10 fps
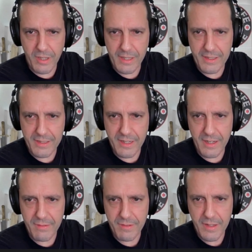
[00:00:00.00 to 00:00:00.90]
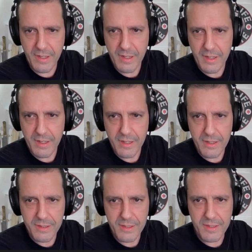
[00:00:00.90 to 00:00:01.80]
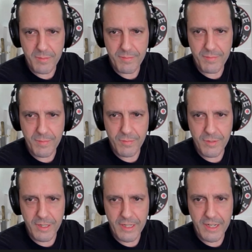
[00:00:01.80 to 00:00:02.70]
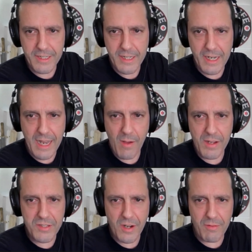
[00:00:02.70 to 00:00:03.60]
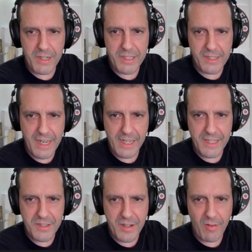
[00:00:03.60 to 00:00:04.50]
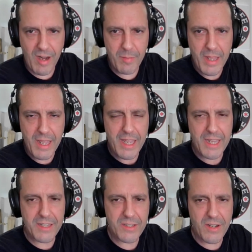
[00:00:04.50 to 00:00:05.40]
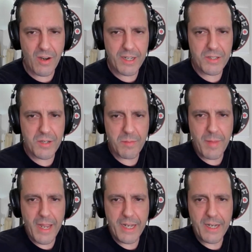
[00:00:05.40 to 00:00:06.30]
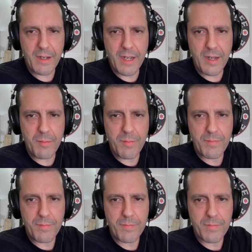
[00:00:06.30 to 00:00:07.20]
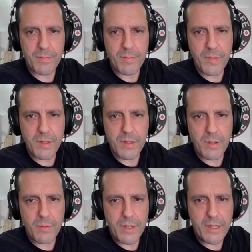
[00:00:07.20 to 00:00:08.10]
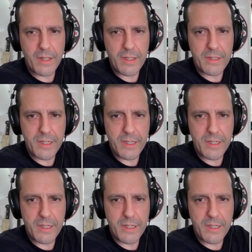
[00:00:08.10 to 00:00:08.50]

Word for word: on this knife. Just really nice. And now I saw recently on Instagram he's starting to make um uh, what do you call it